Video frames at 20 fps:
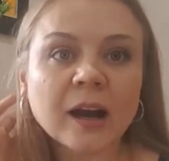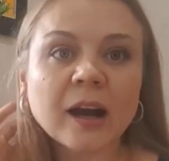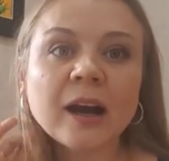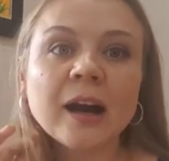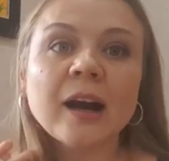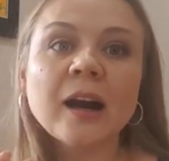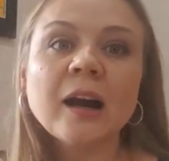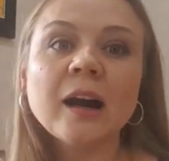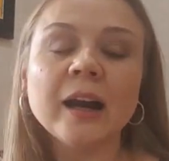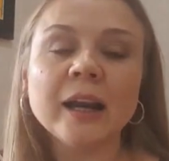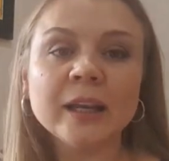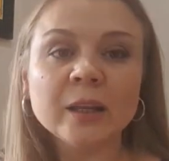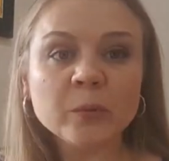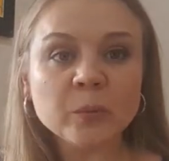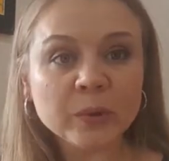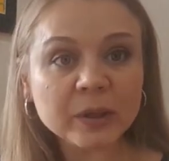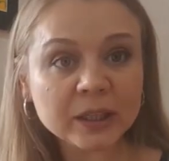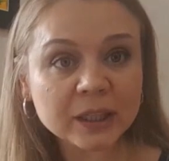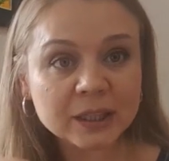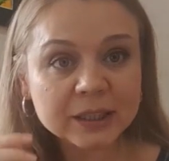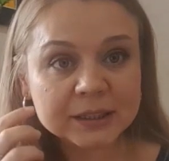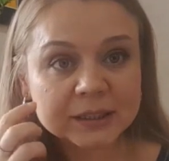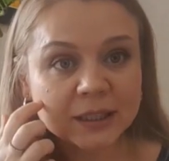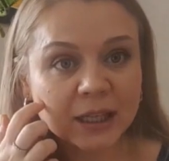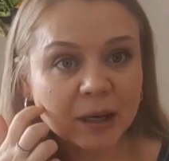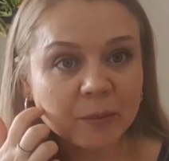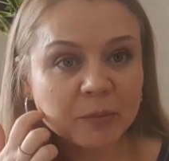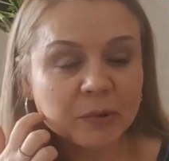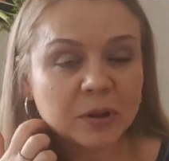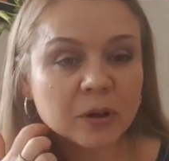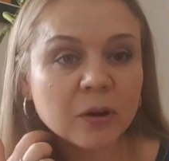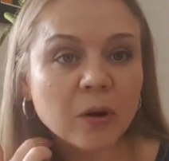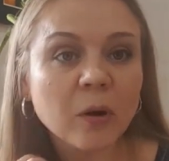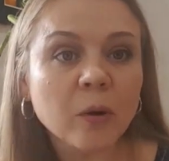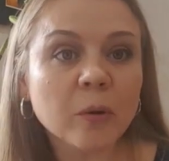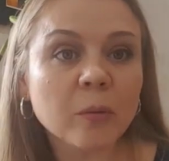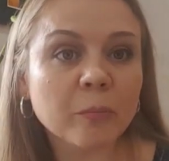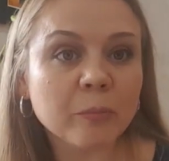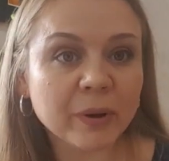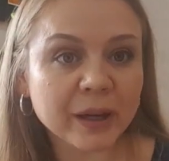Uh, and when he's coming
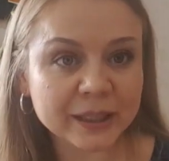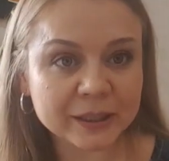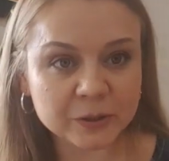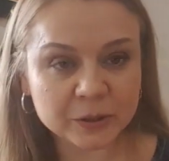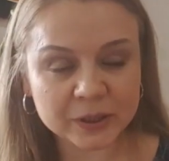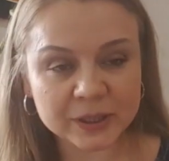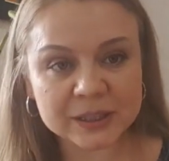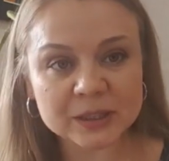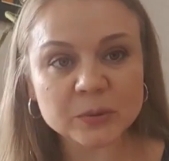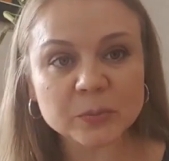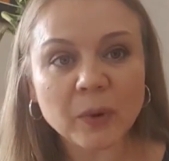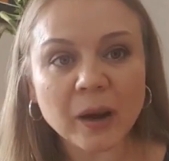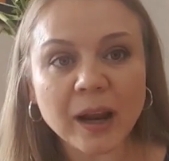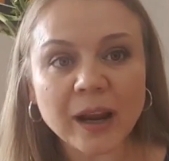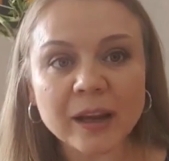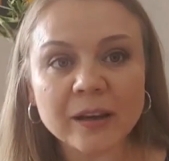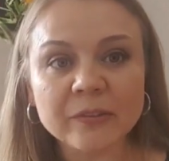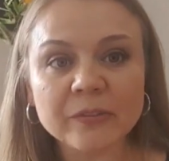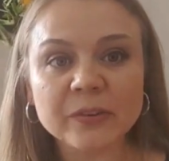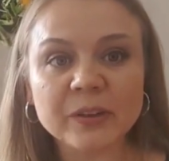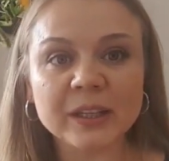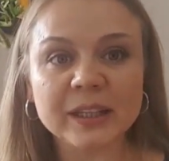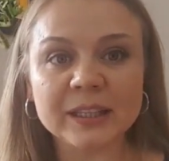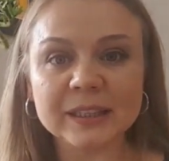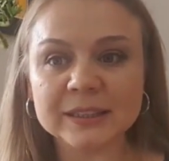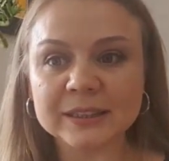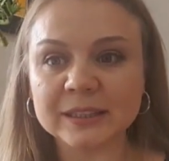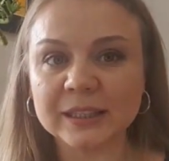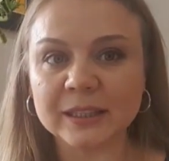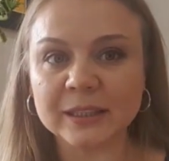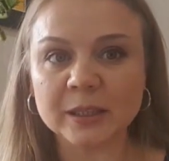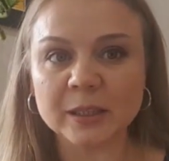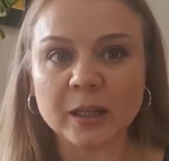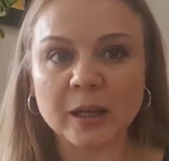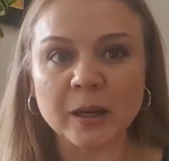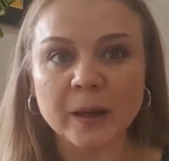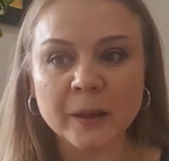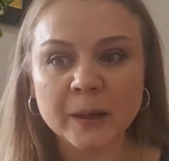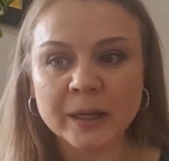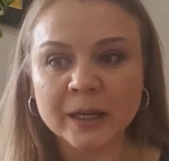home back to his wife, he's
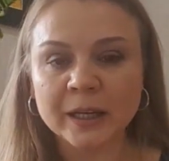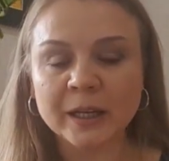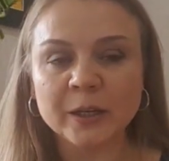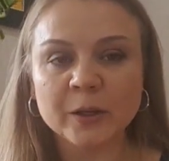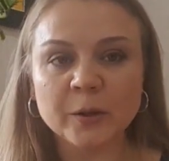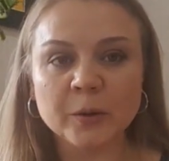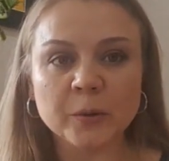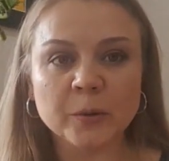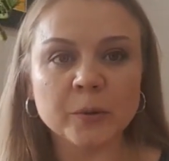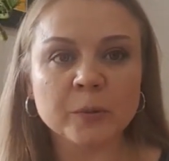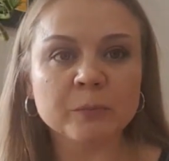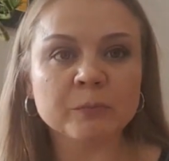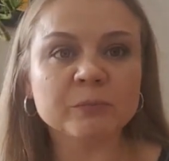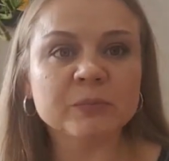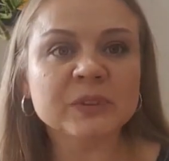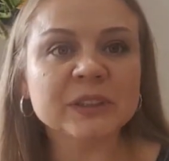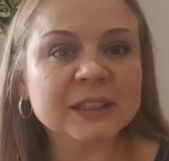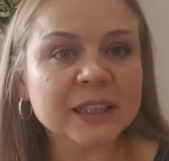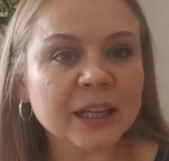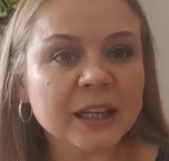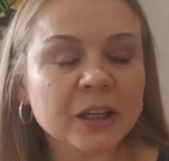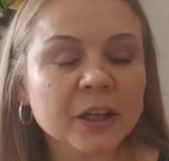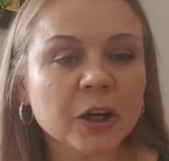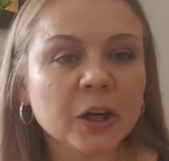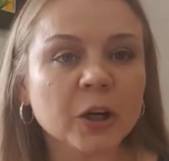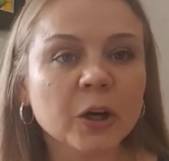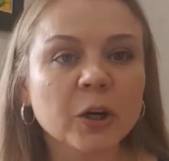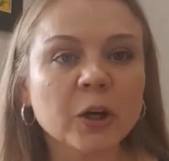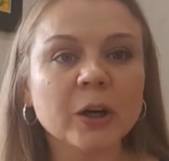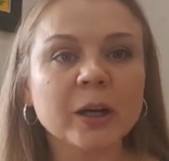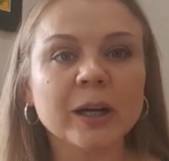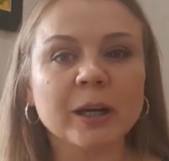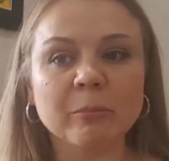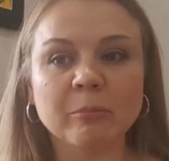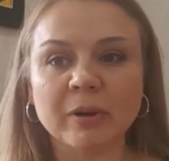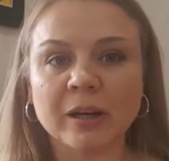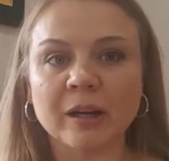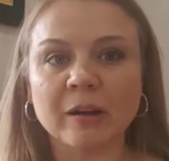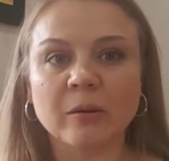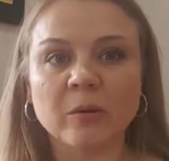gonna, you know, tell her
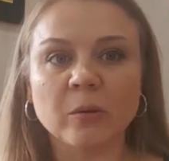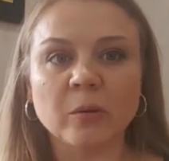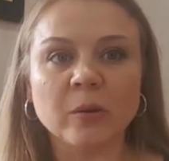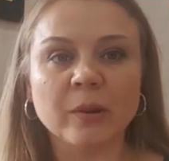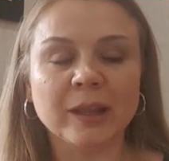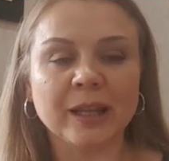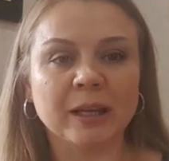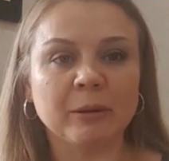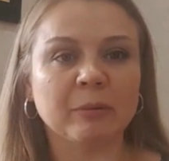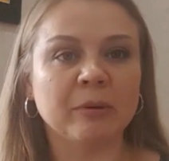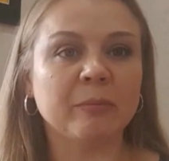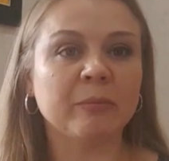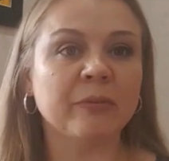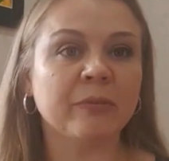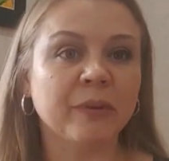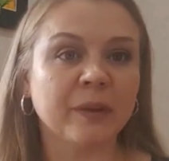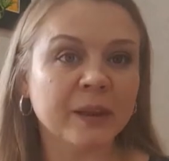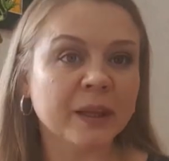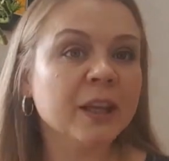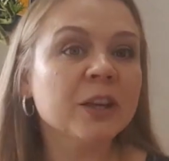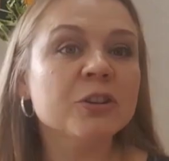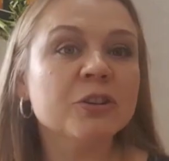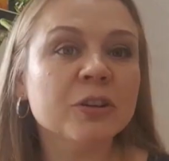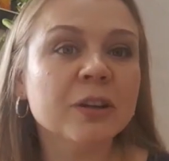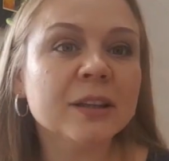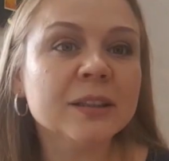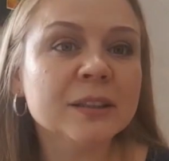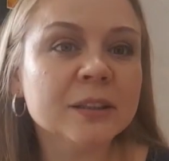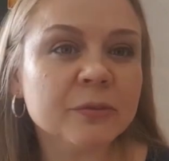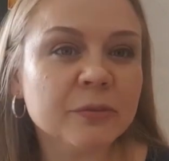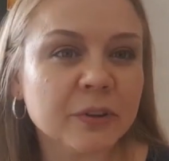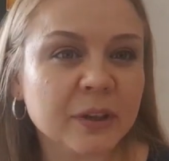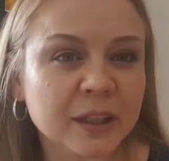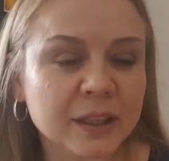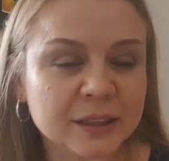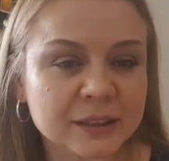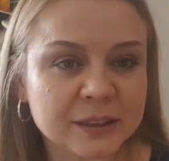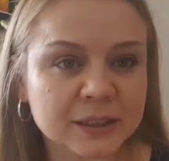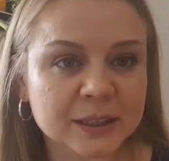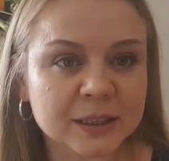about like maybe financial
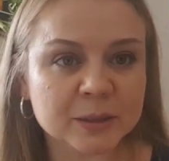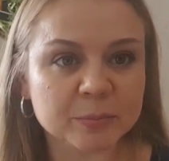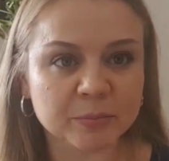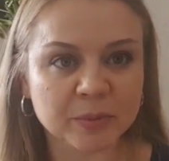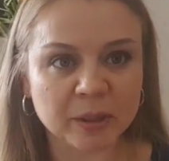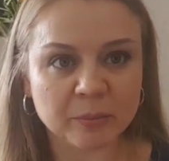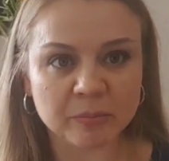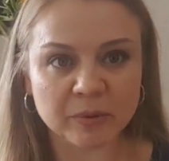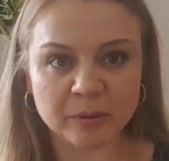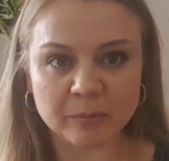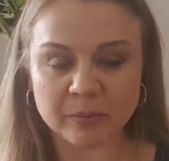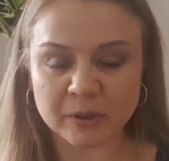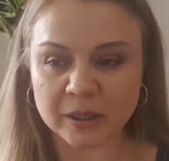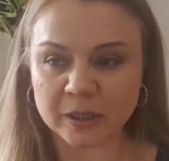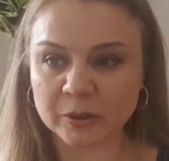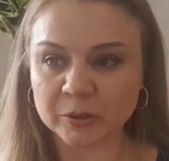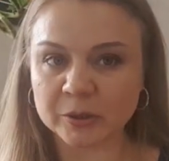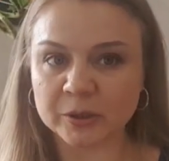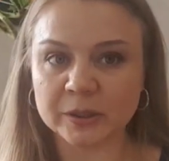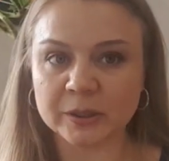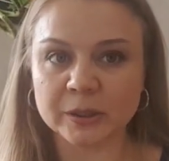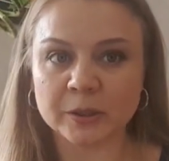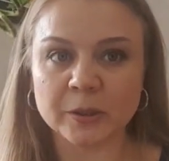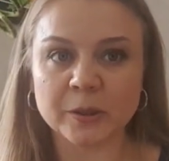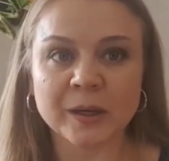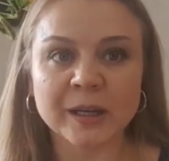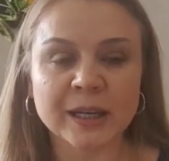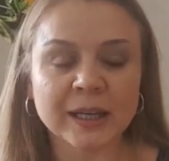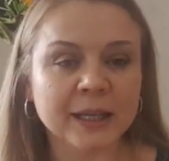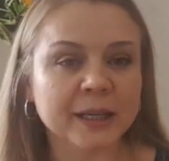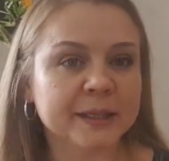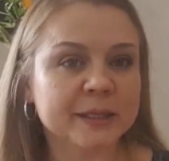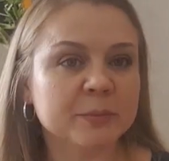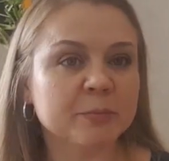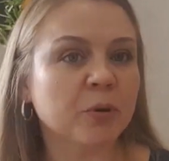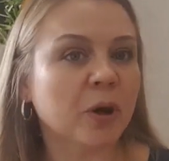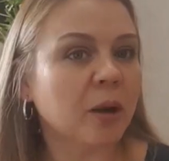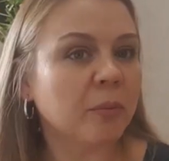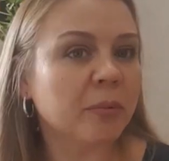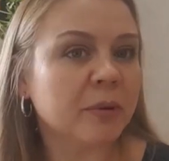difficulties, maybe about, you know, his
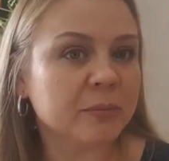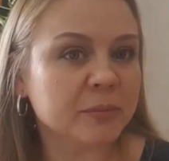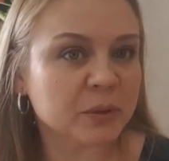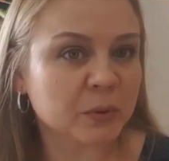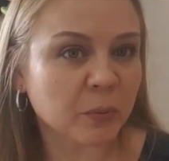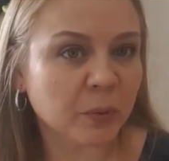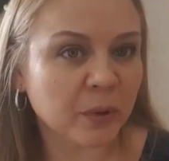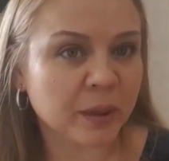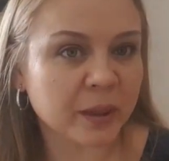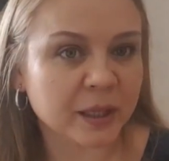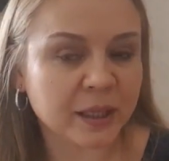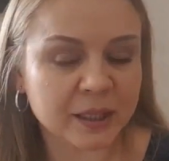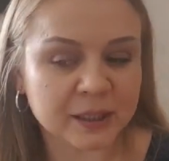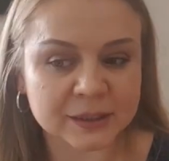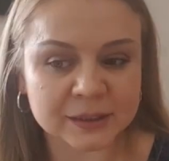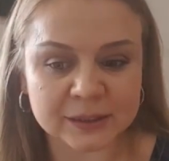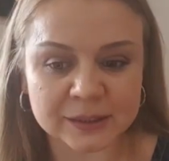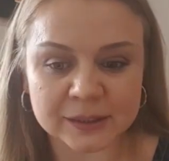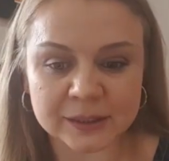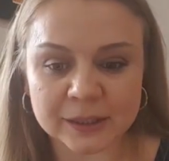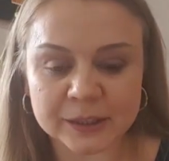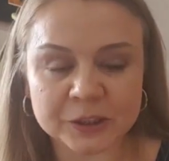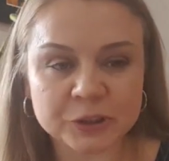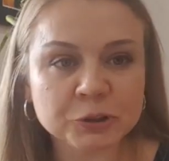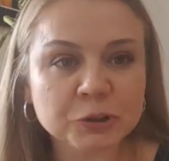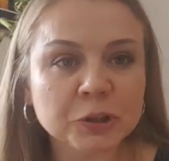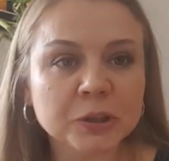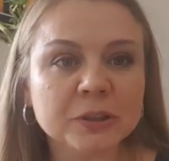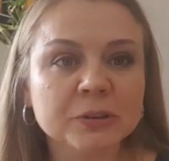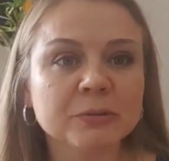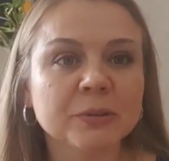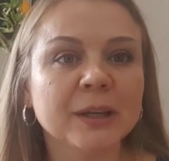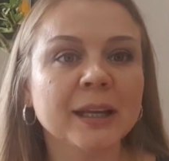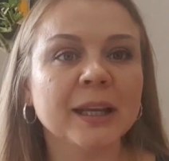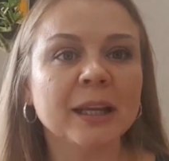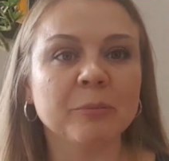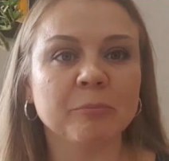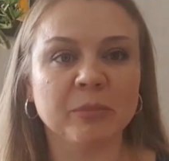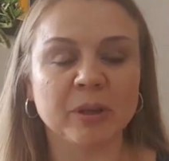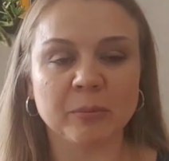problems with his uh,
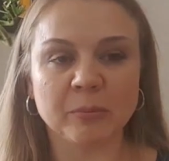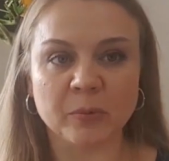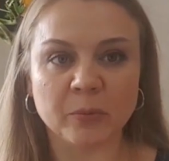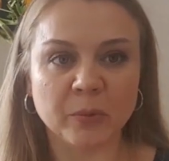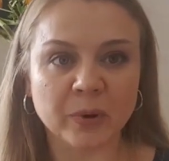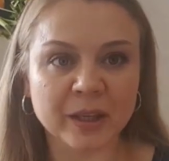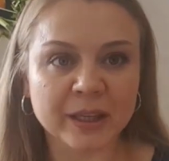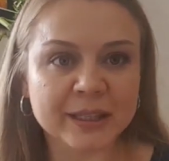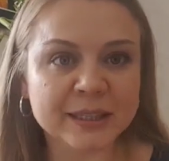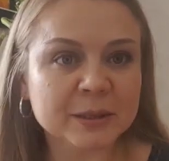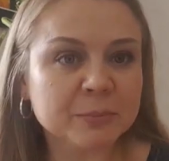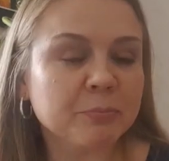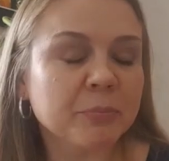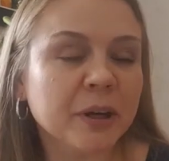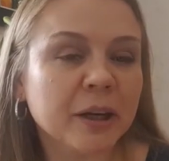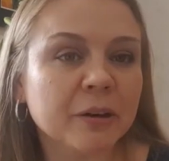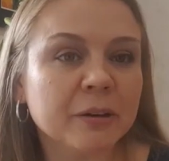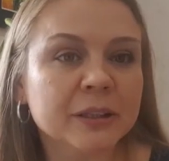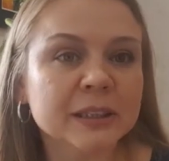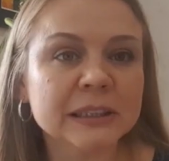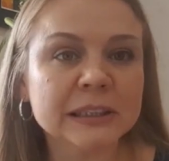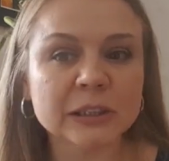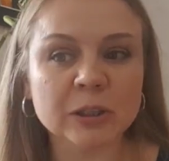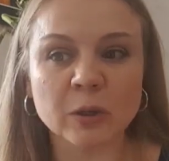children, maybe with his parents.